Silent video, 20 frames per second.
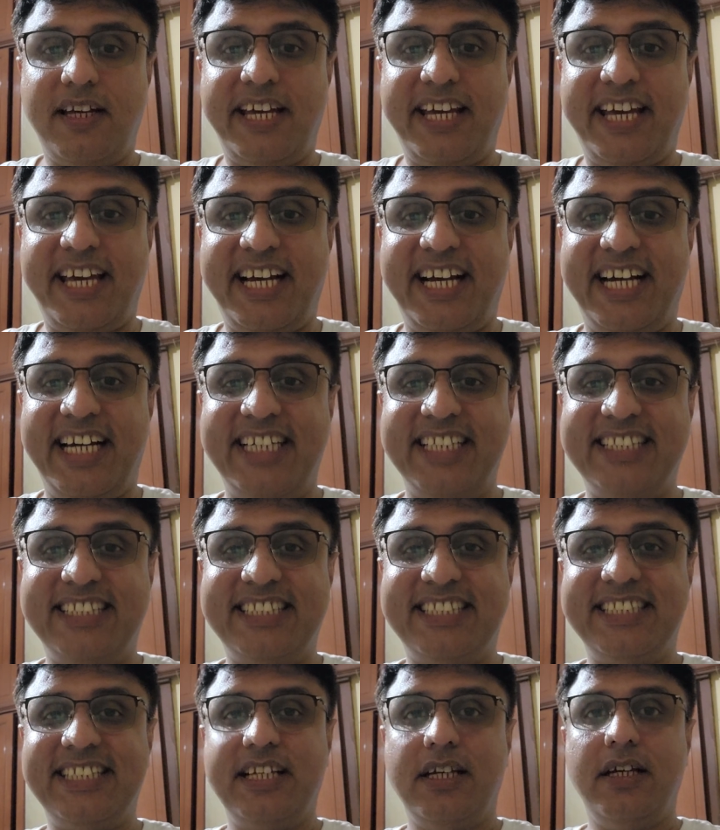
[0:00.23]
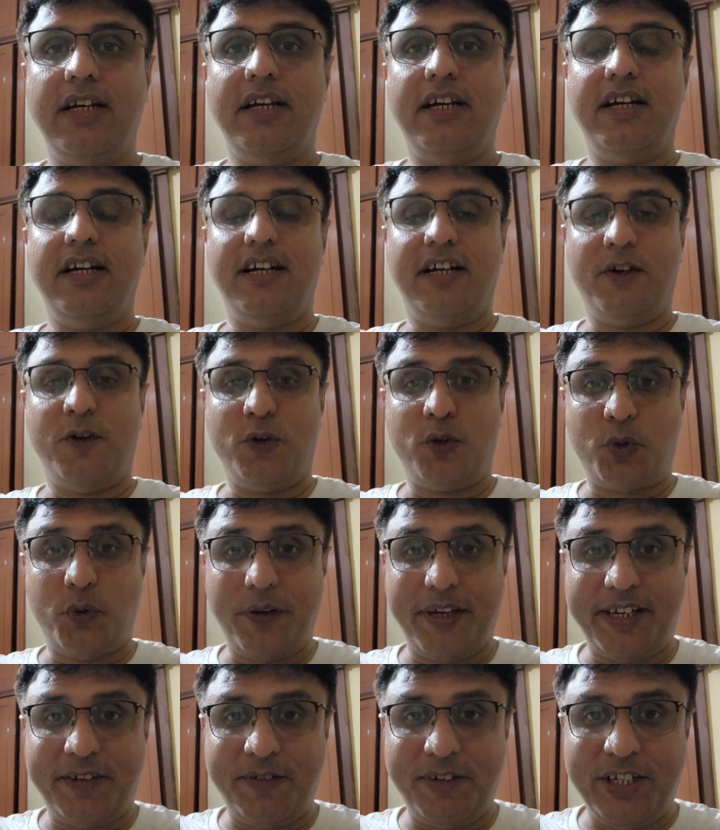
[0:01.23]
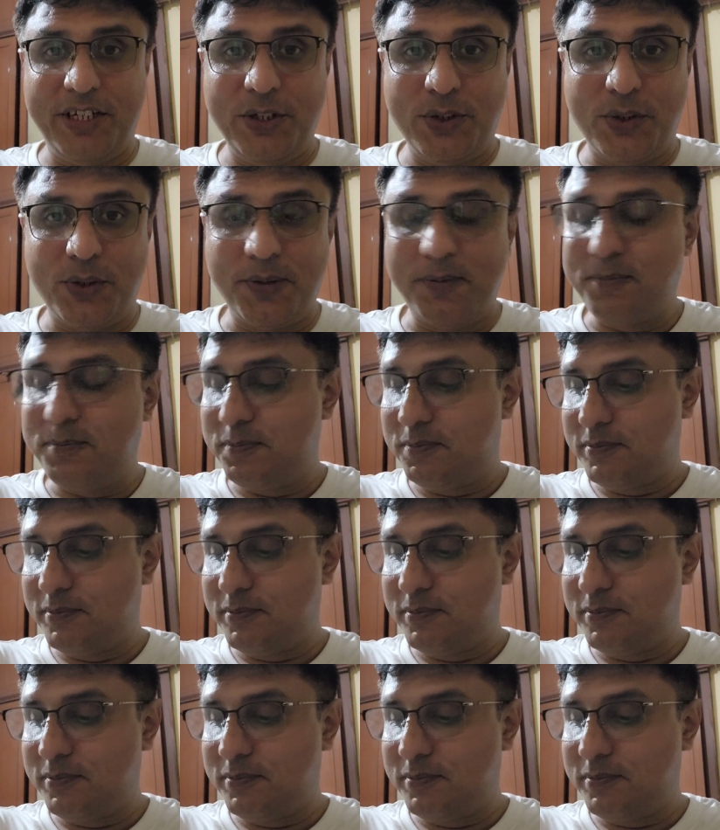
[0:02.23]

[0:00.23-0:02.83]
Hey guys, quick video.